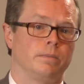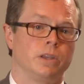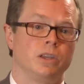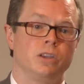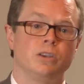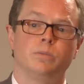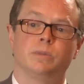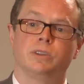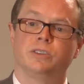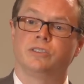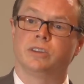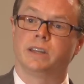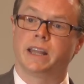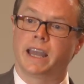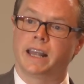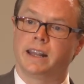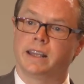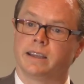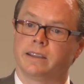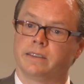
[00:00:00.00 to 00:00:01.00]
human
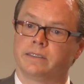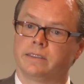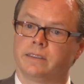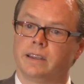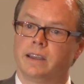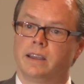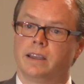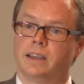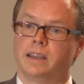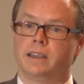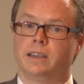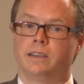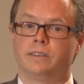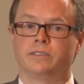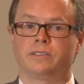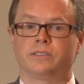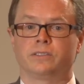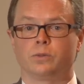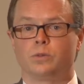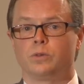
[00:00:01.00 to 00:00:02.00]
genetics
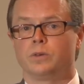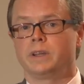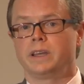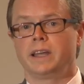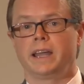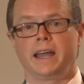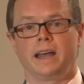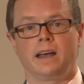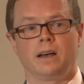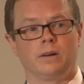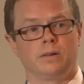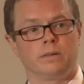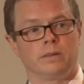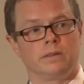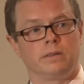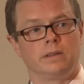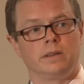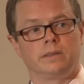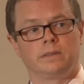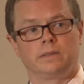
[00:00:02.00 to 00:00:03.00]
is sorting
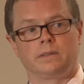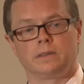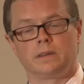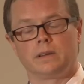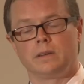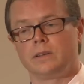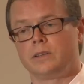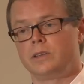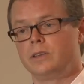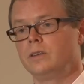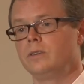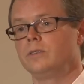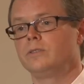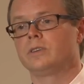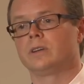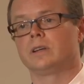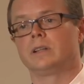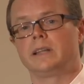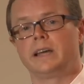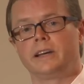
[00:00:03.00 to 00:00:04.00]
out this
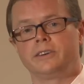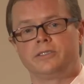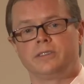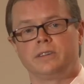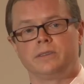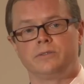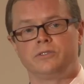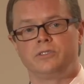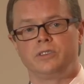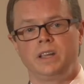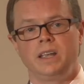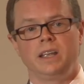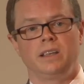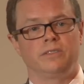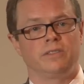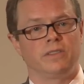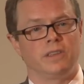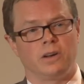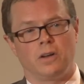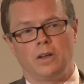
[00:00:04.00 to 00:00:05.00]
huge collection of
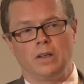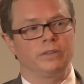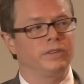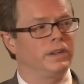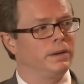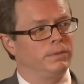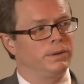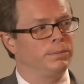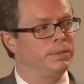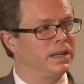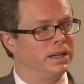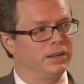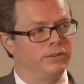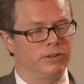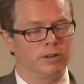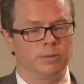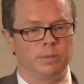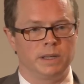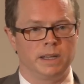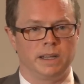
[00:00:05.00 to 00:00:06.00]
genes that all seem to be
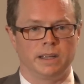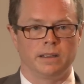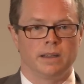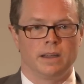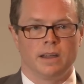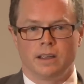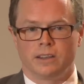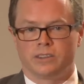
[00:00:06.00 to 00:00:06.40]
contributing